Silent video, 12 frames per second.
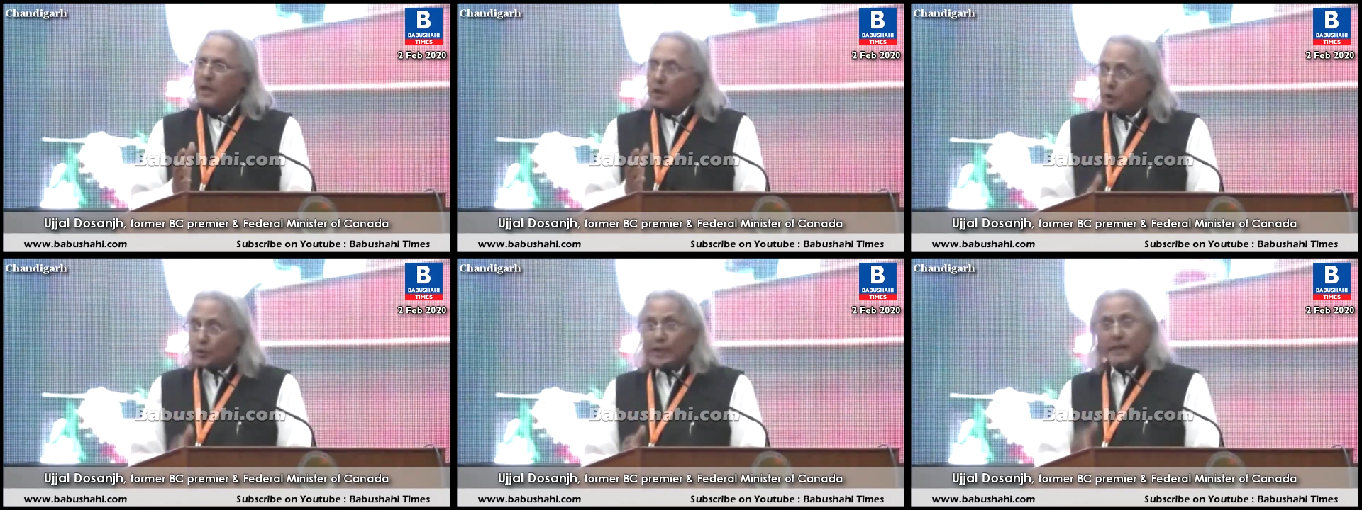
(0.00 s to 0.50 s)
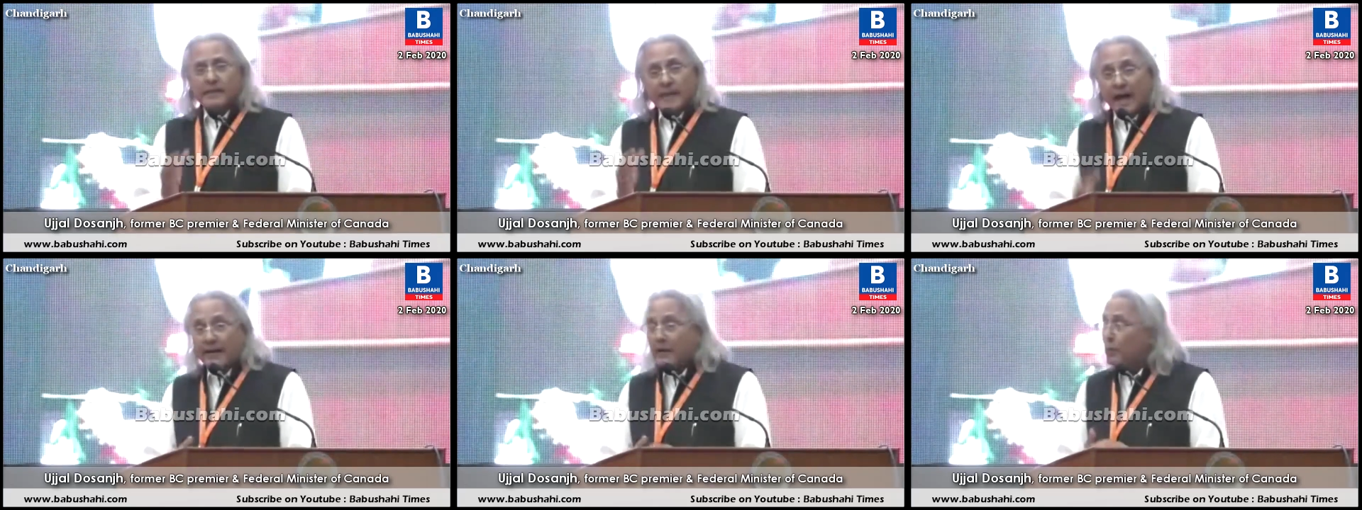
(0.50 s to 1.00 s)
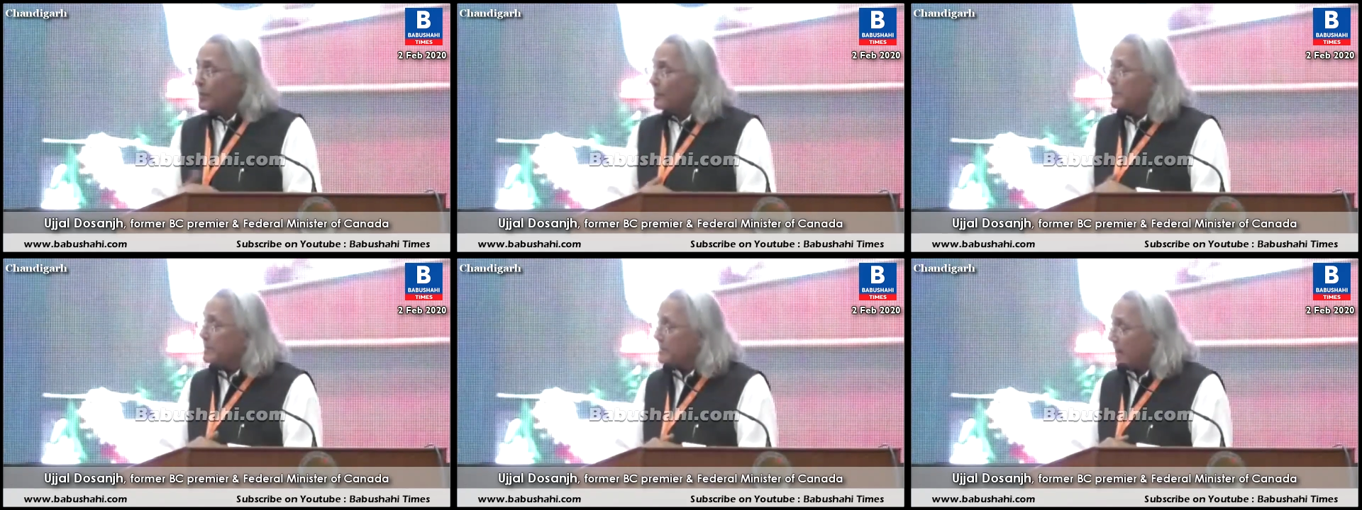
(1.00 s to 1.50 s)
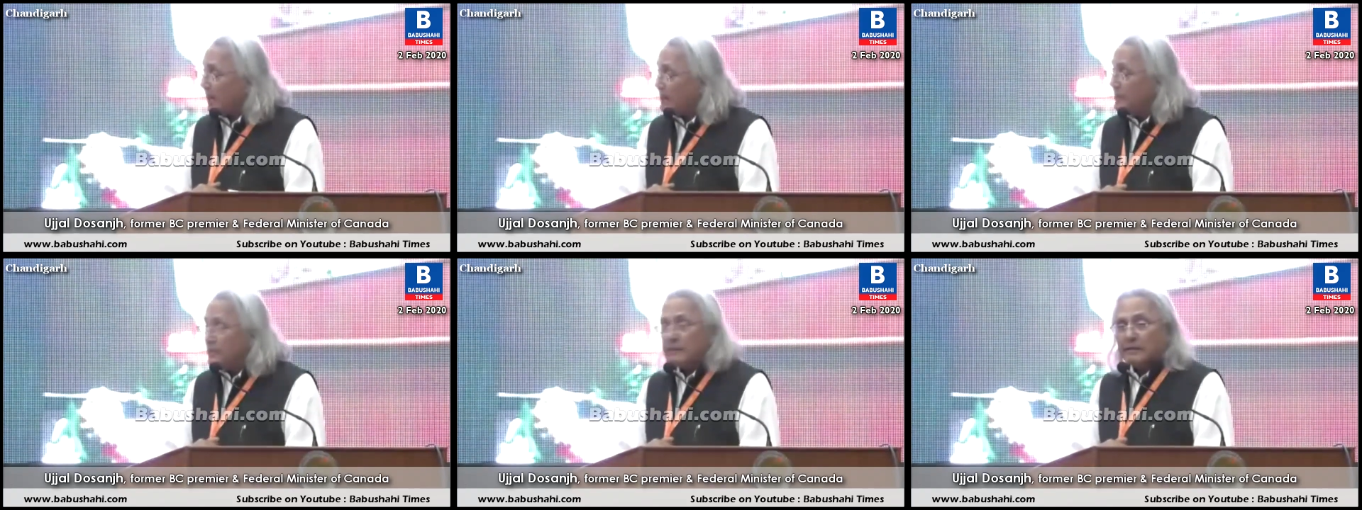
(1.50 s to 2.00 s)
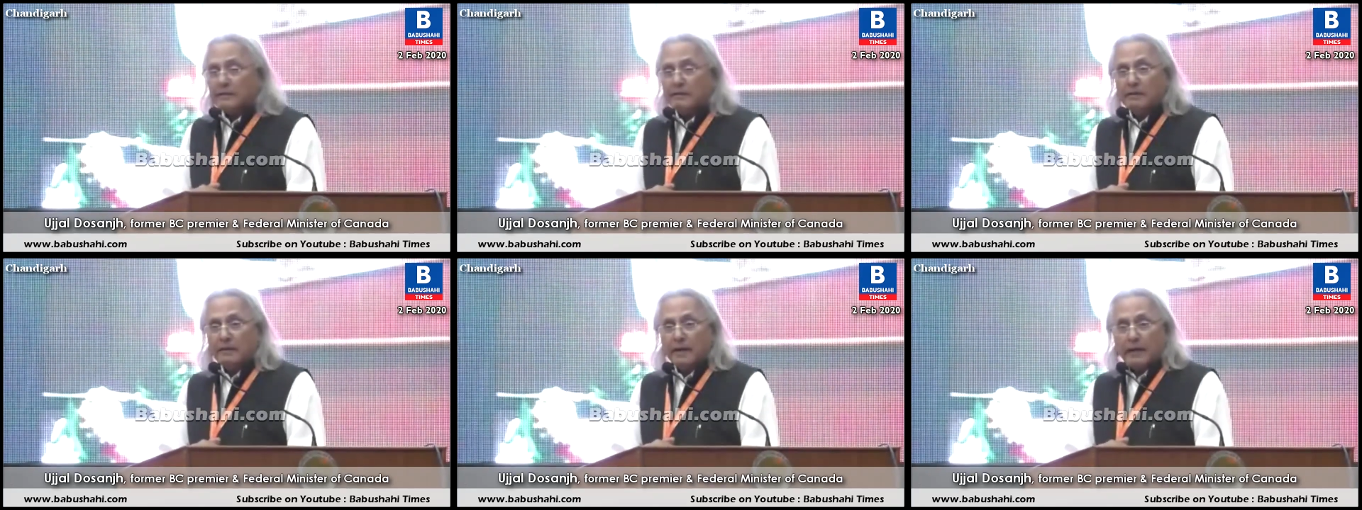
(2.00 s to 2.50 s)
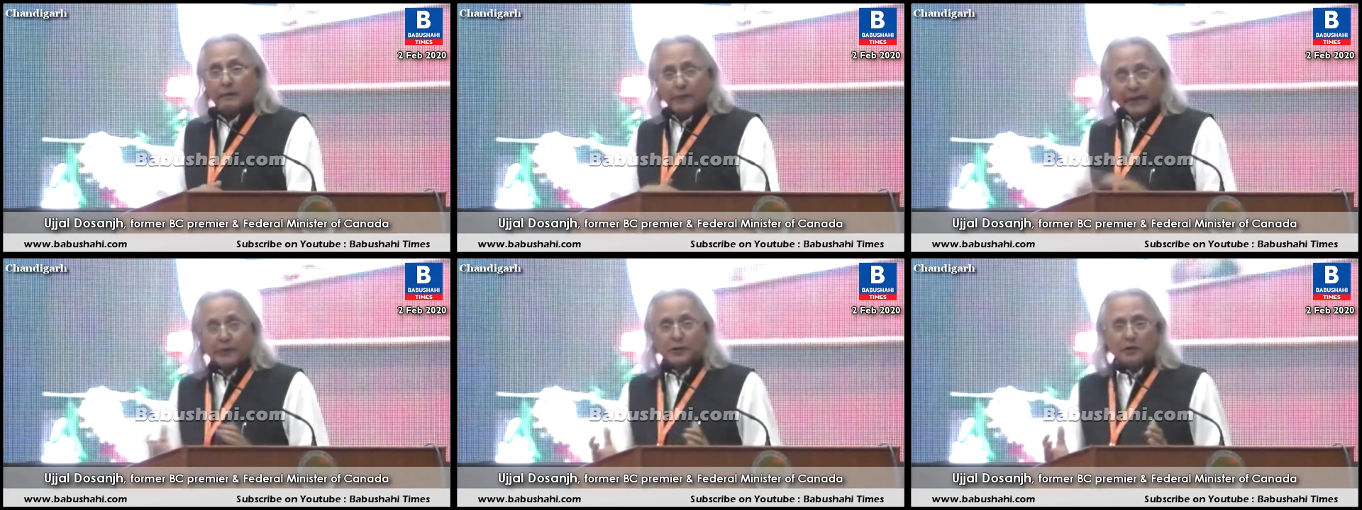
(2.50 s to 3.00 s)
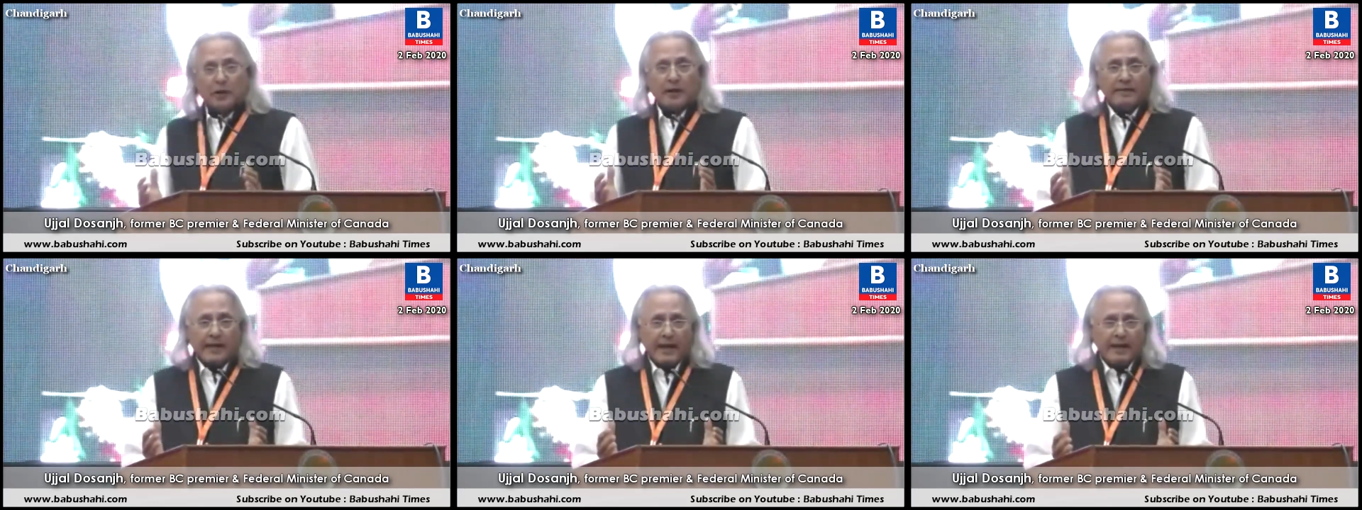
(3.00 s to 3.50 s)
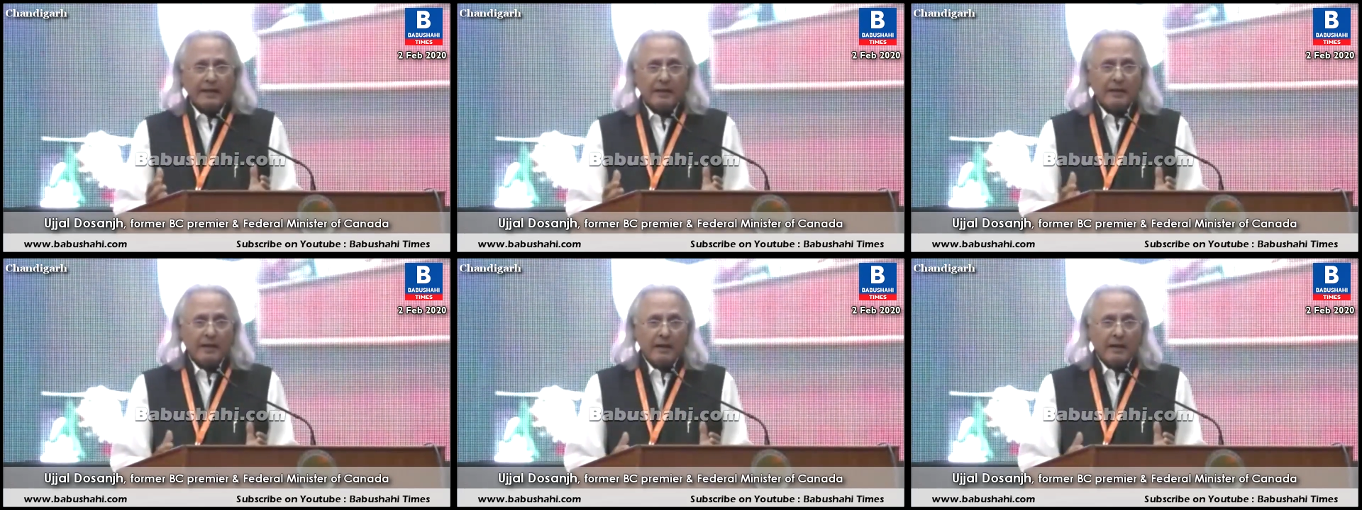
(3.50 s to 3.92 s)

You think Nanak would have been silent in face of all of that?